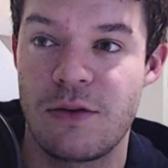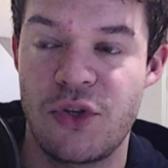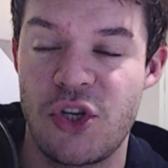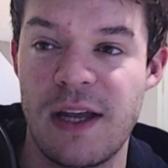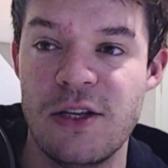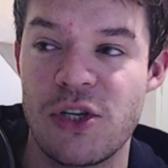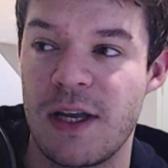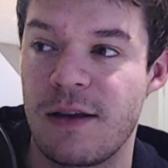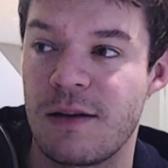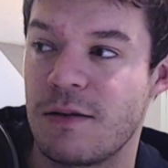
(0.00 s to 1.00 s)

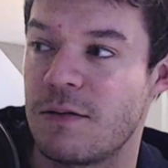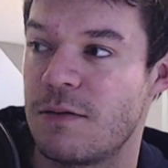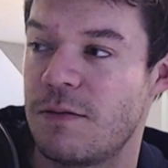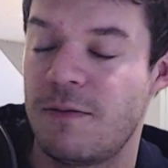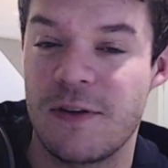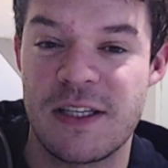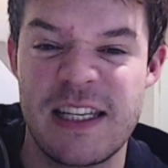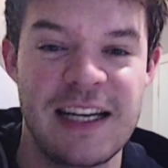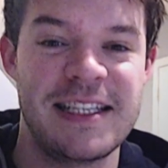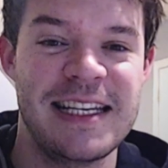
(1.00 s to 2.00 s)
changing
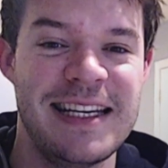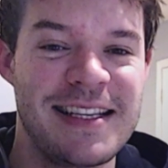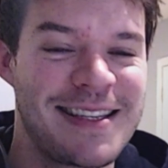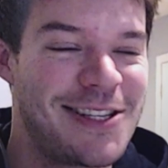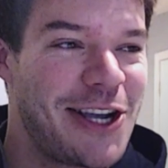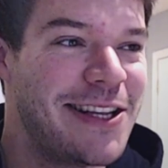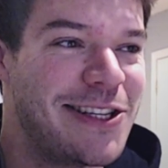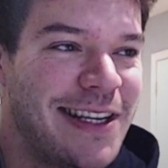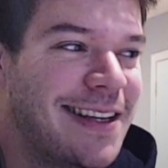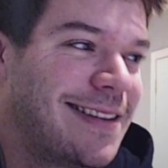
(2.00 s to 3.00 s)
facilities,
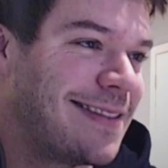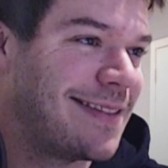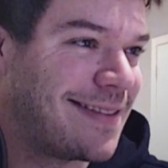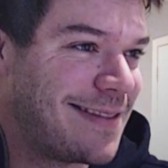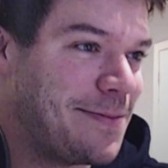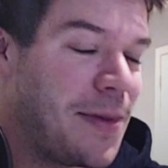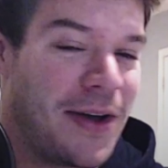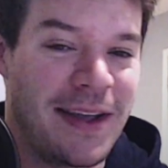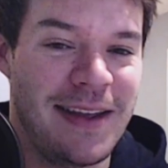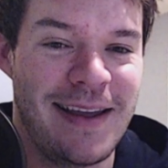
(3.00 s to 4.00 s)
changing
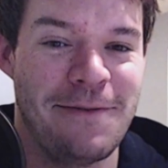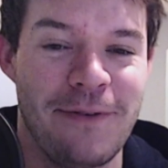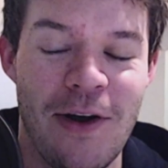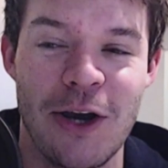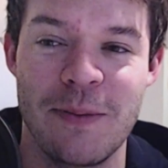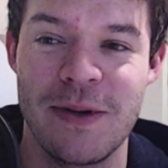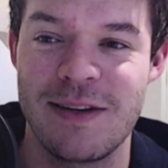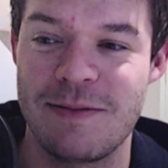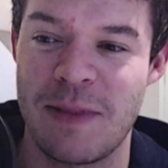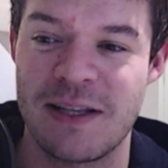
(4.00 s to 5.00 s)
my
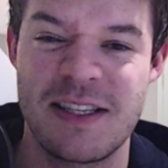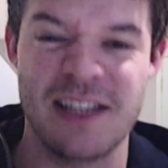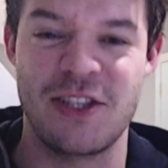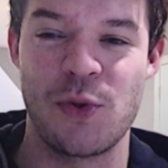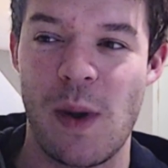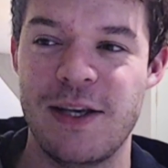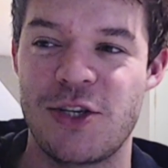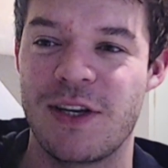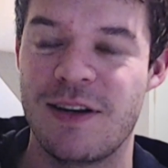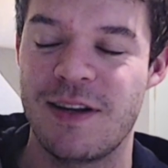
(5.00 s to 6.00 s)
environment, my
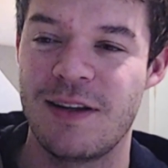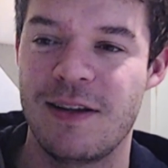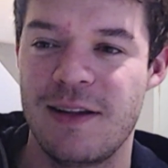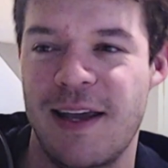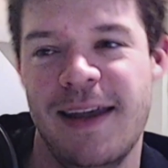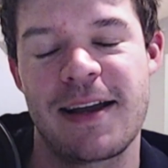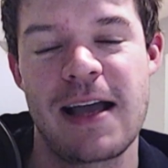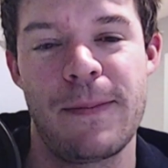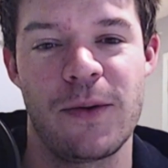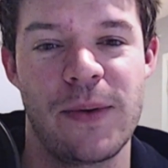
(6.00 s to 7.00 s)
situation in a
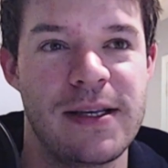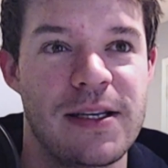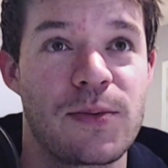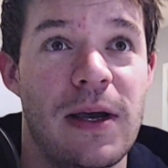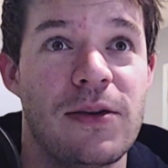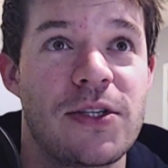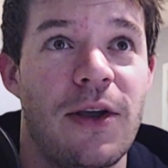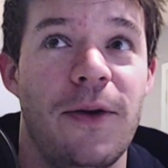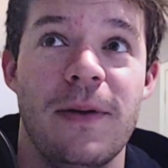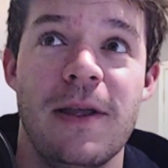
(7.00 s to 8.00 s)
couple of weeks as well.
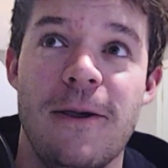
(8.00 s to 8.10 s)
So